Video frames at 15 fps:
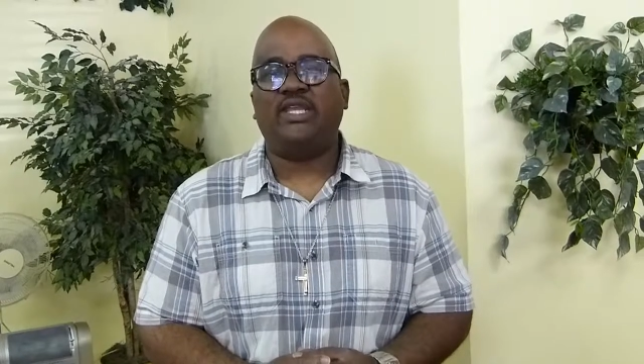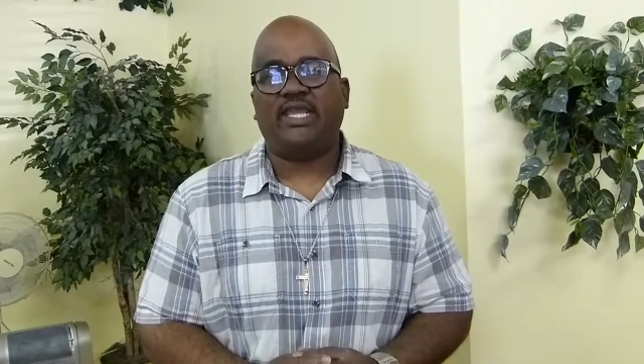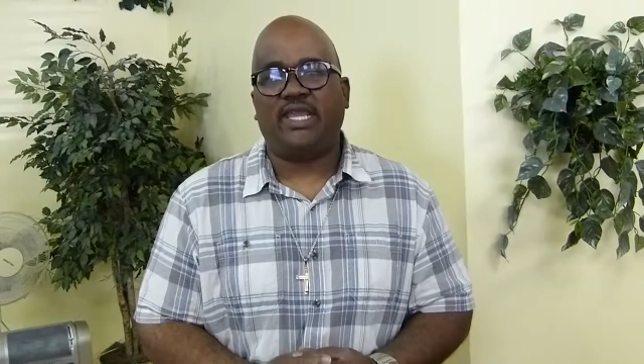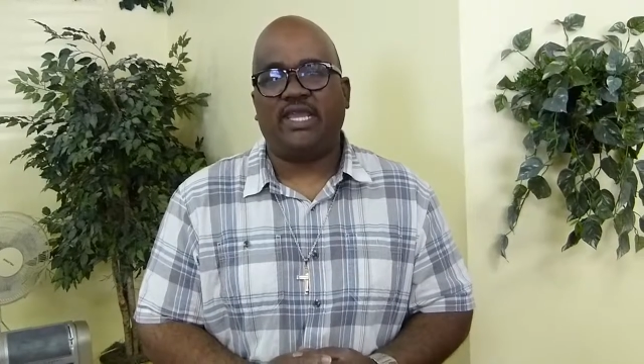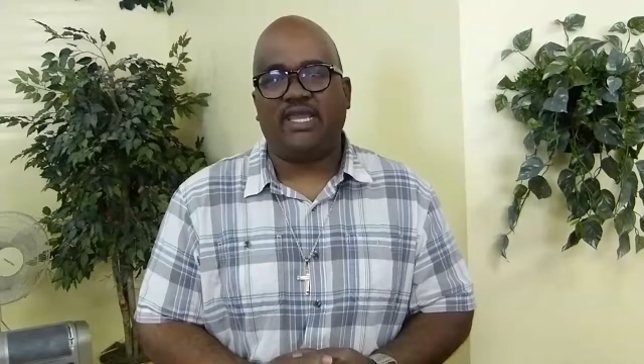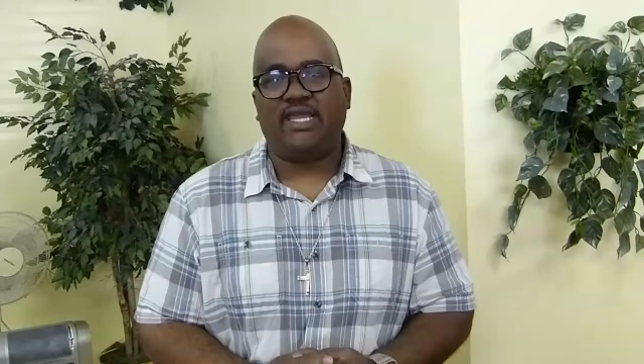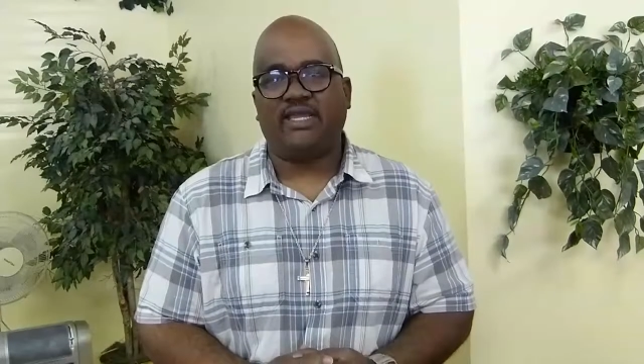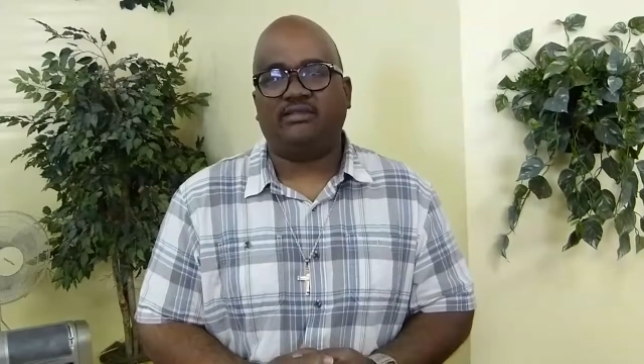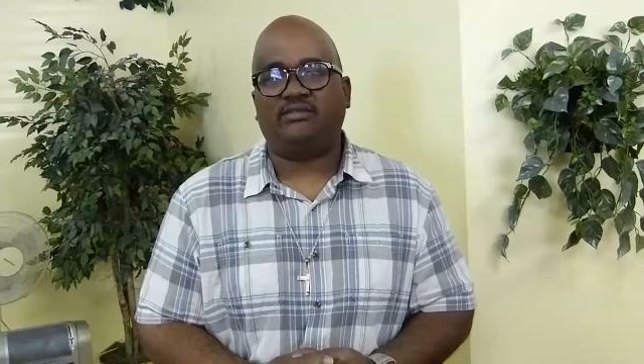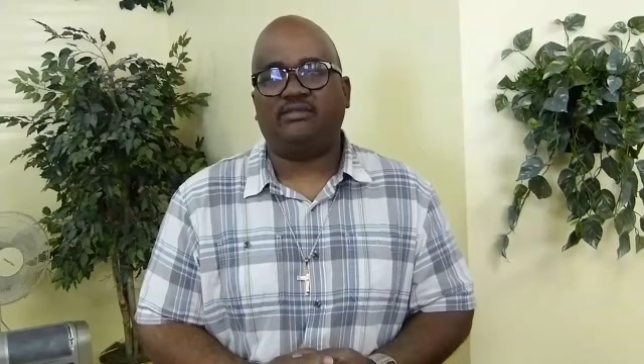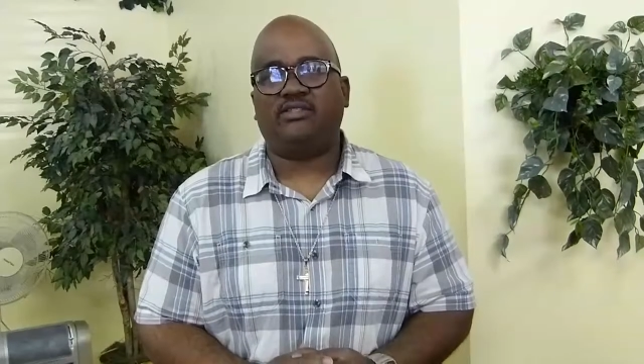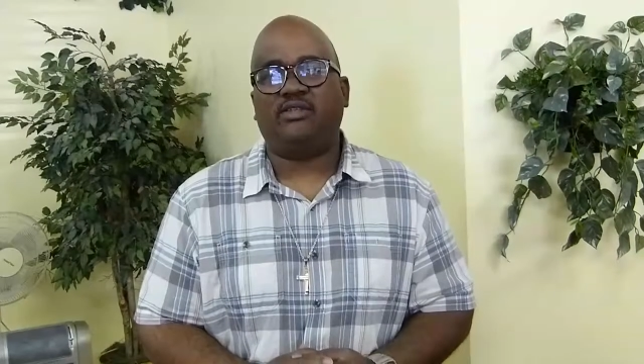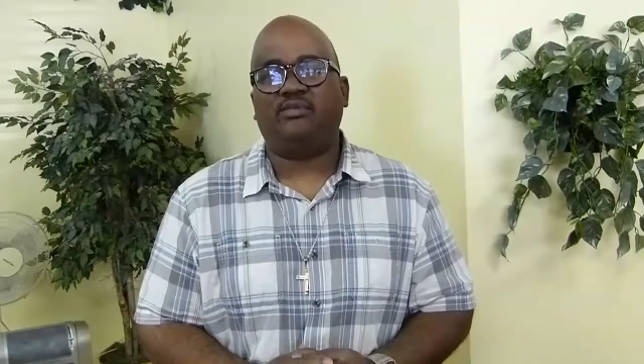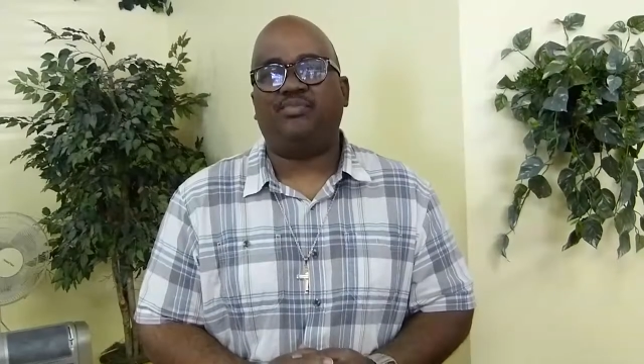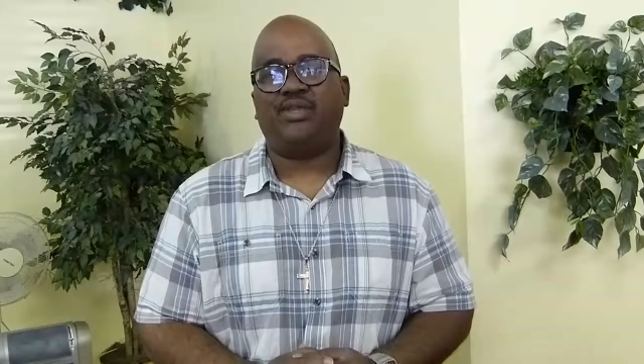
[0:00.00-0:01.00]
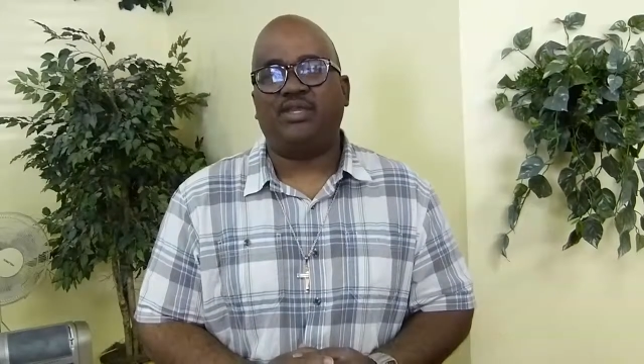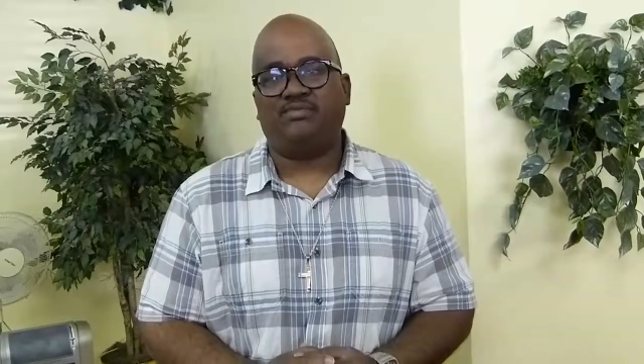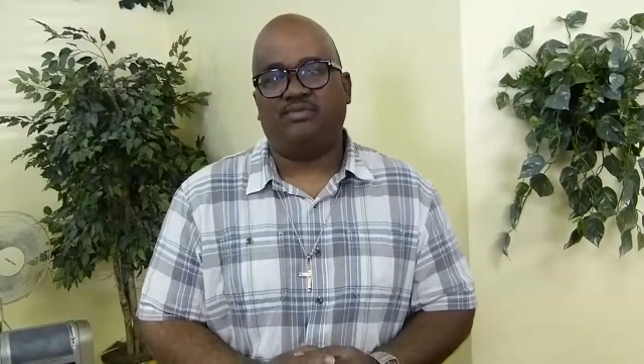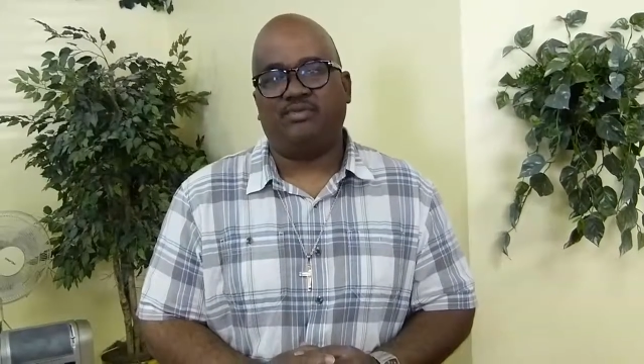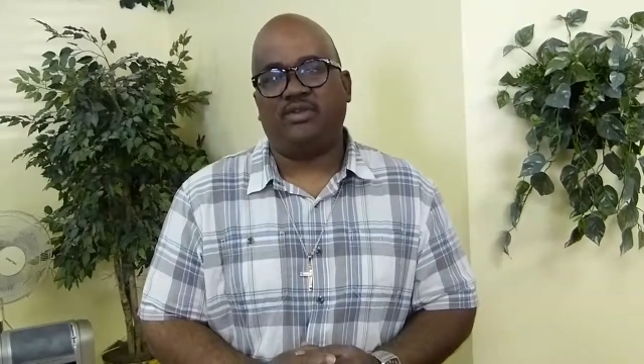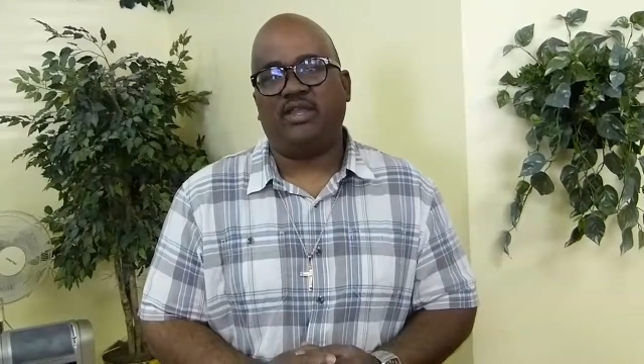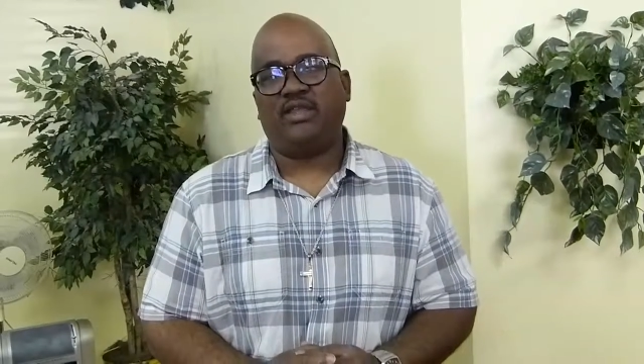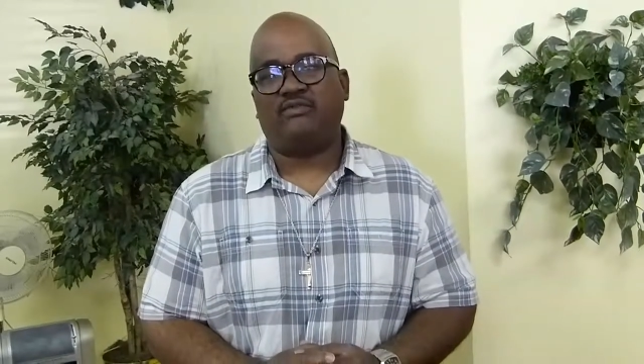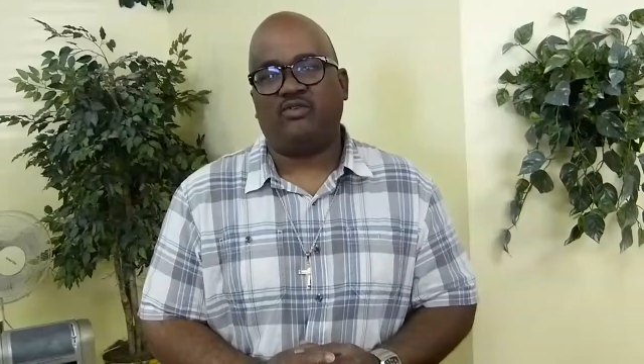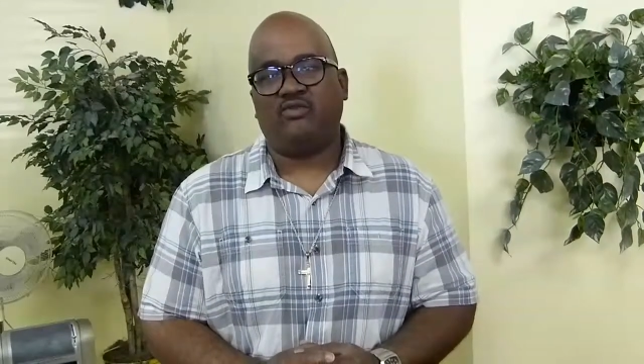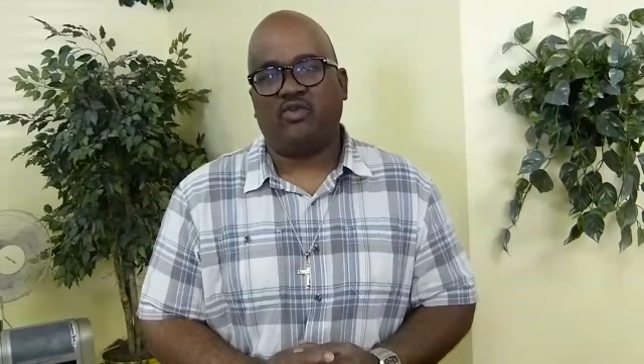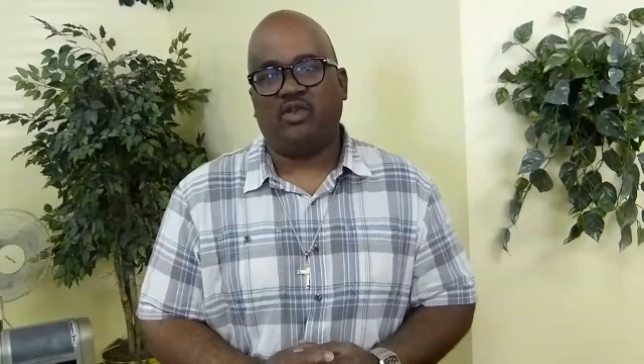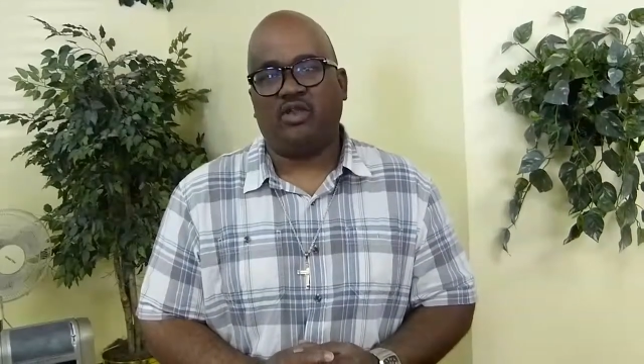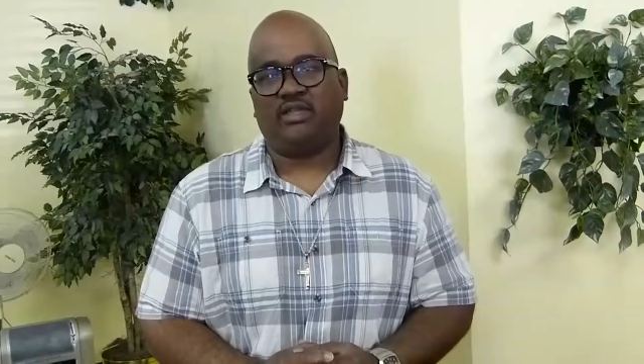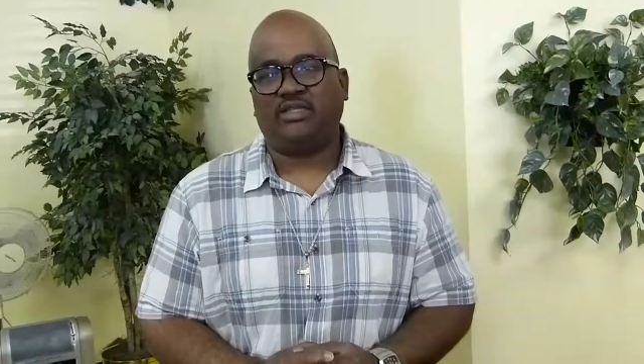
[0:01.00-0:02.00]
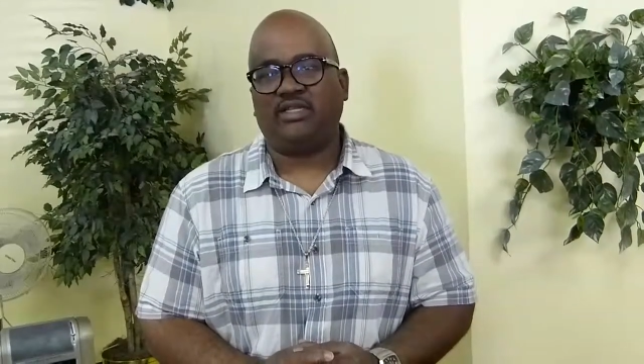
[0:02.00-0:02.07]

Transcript: can to people everywhere.